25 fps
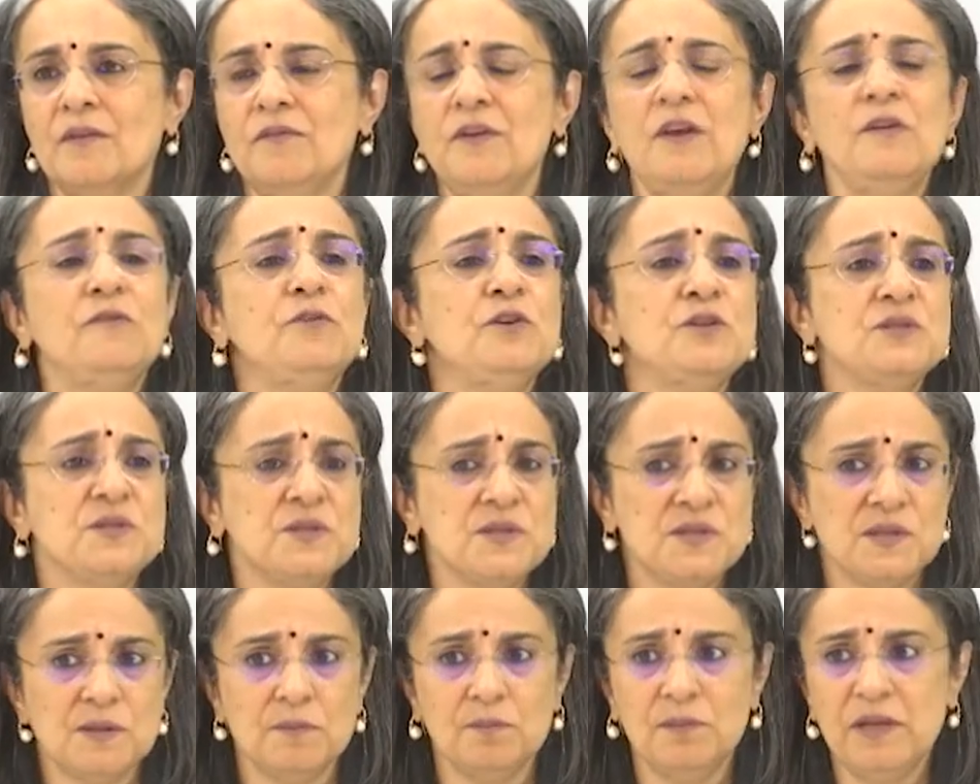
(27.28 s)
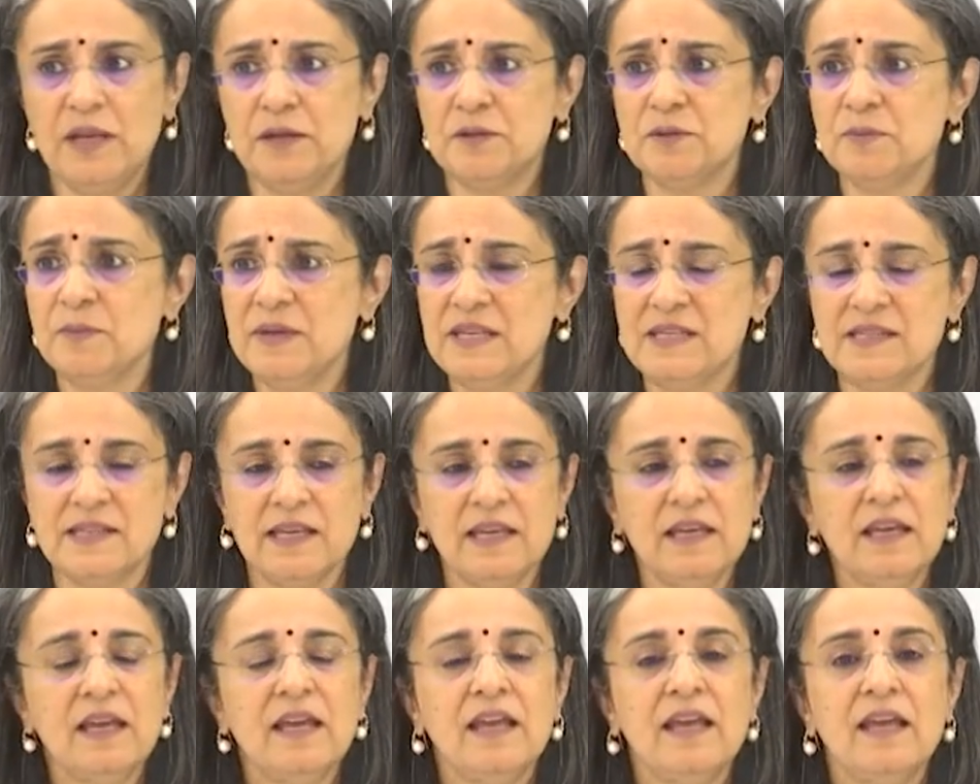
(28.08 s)
favoritism, let me
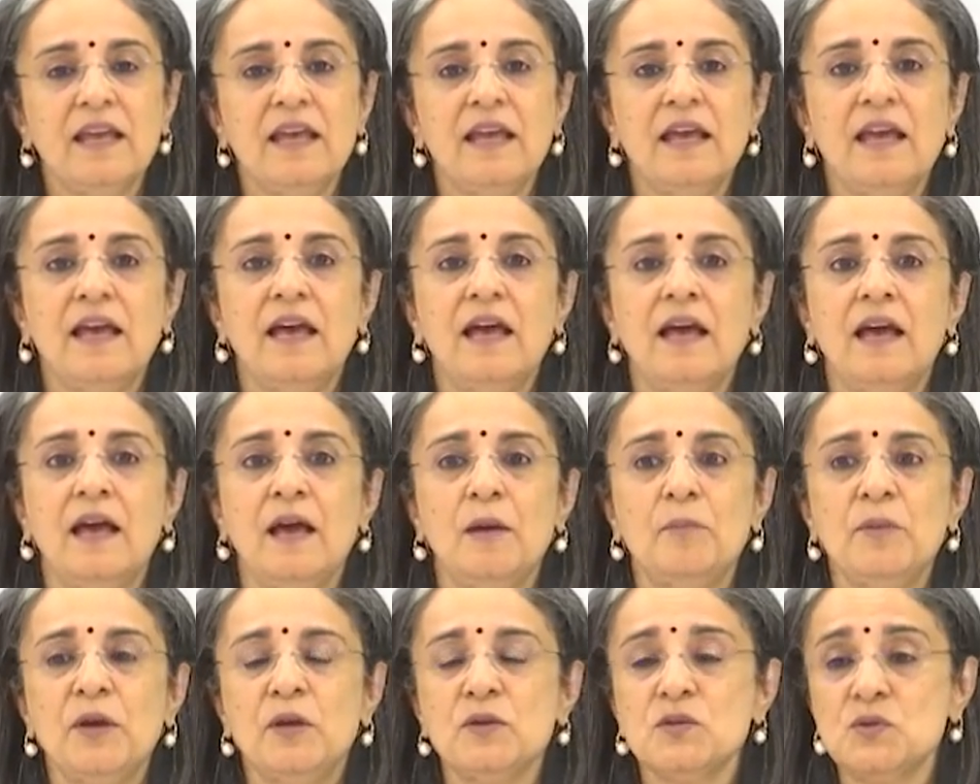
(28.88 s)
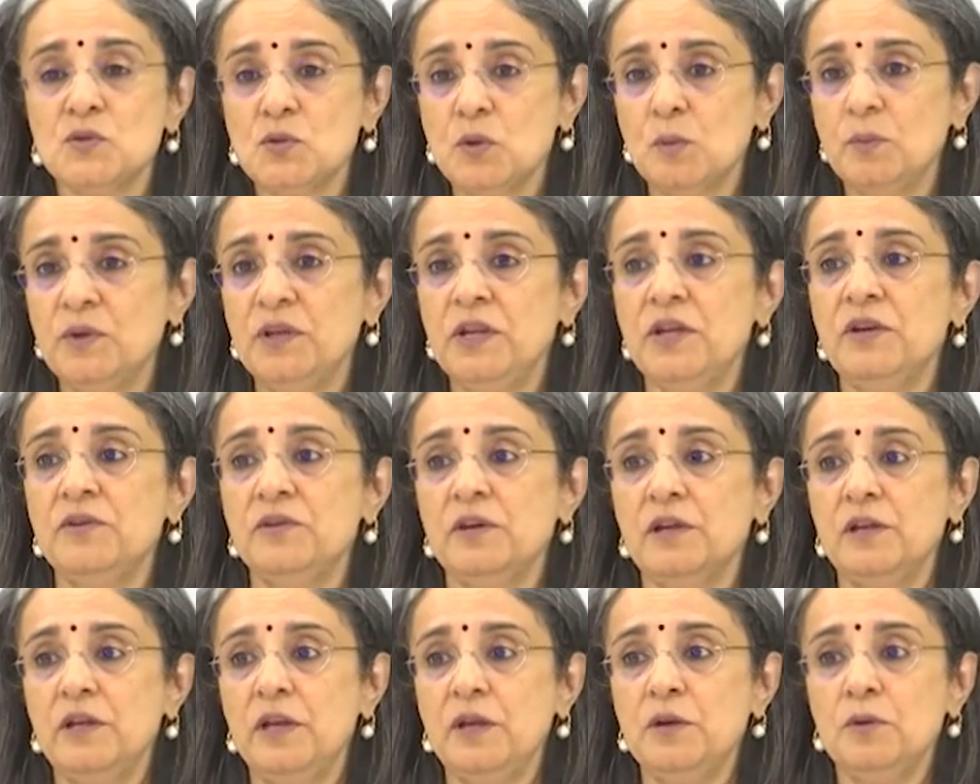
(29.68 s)
say, because nobody
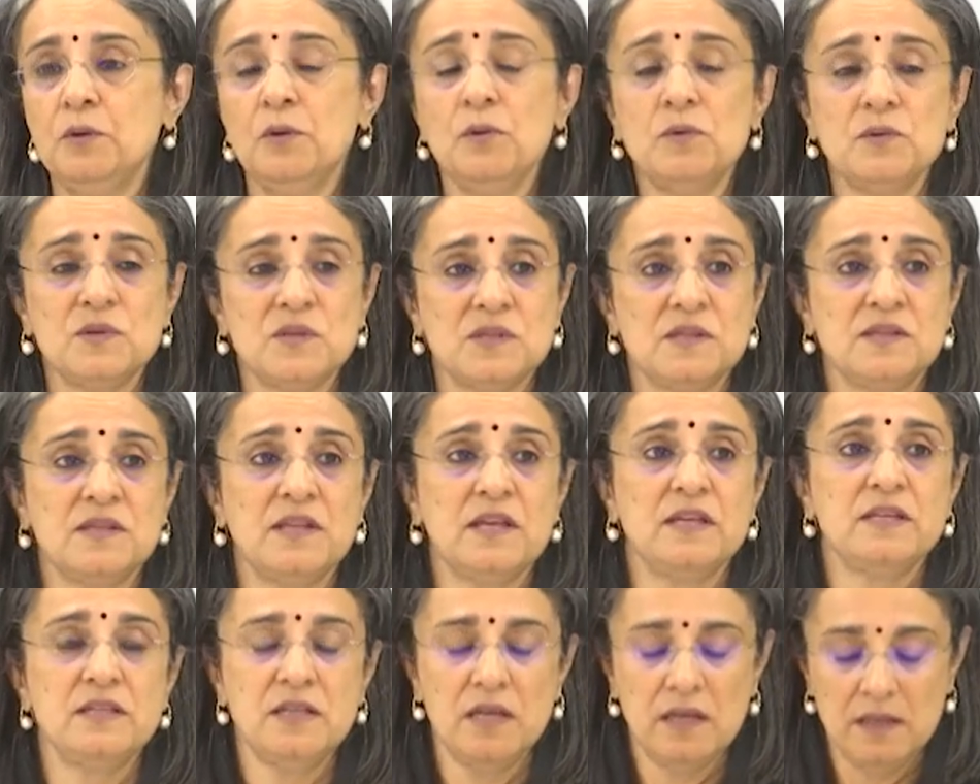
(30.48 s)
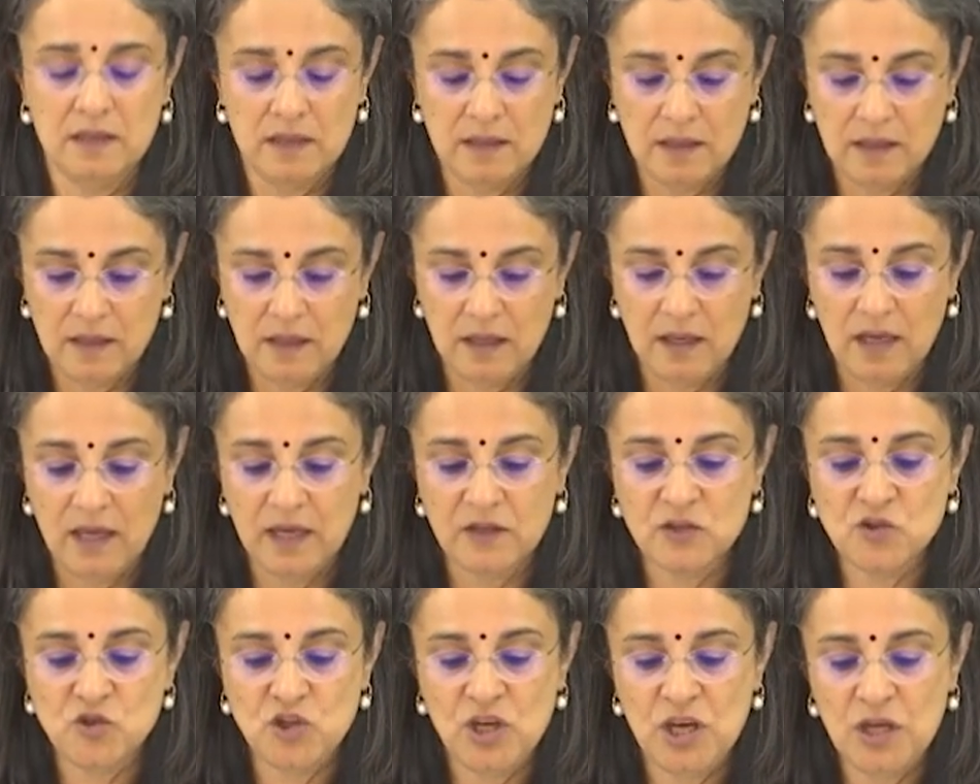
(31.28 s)
really knows that in the
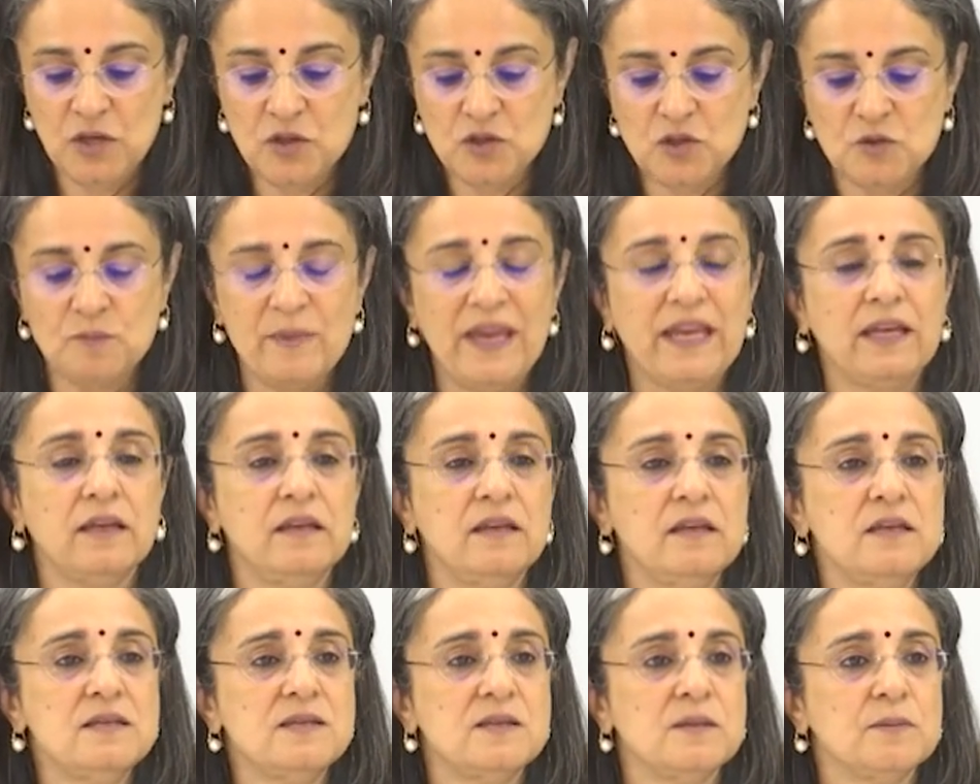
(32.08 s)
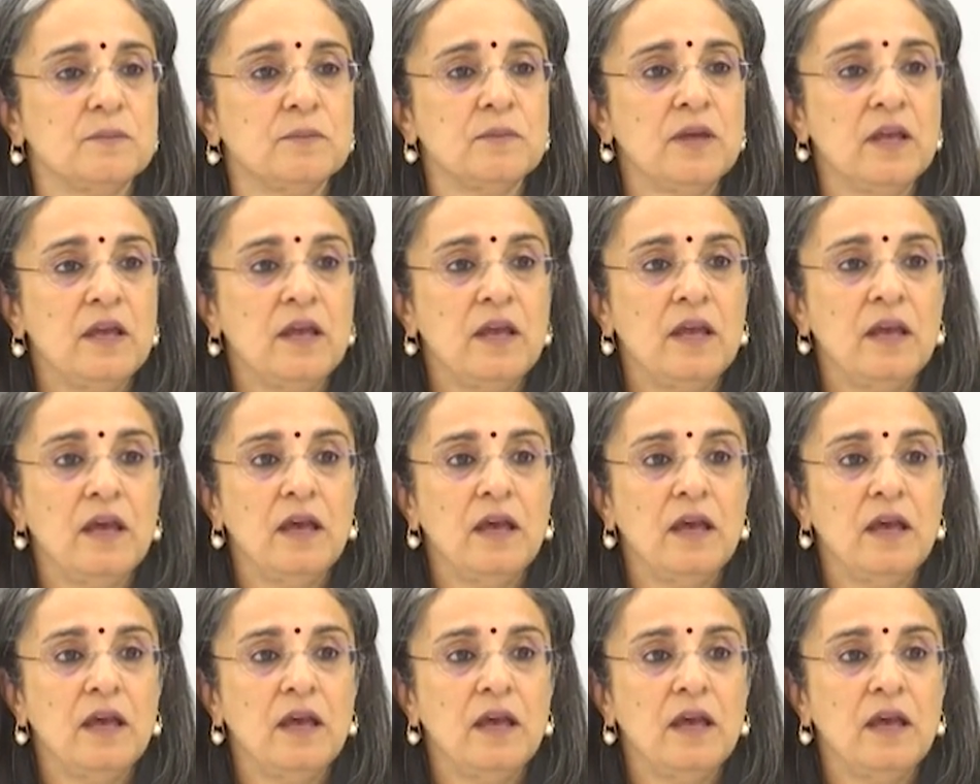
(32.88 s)
exchange mechanism,